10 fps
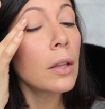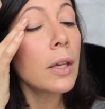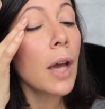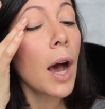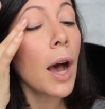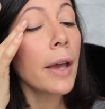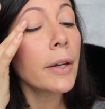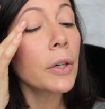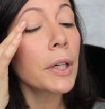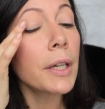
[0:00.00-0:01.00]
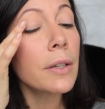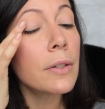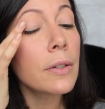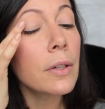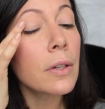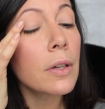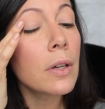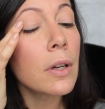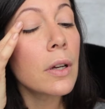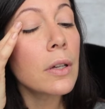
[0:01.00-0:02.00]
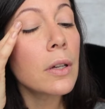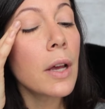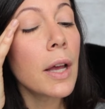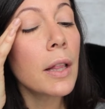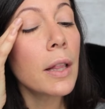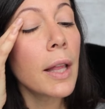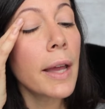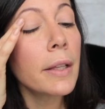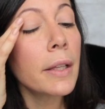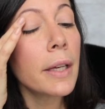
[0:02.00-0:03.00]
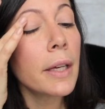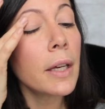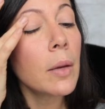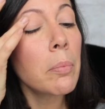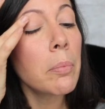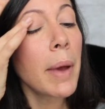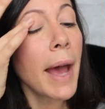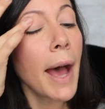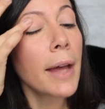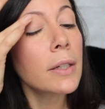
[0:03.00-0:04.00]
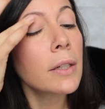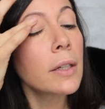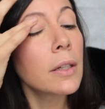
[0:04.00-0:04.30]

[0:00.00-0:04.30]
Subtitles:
the eye crease and lightly pat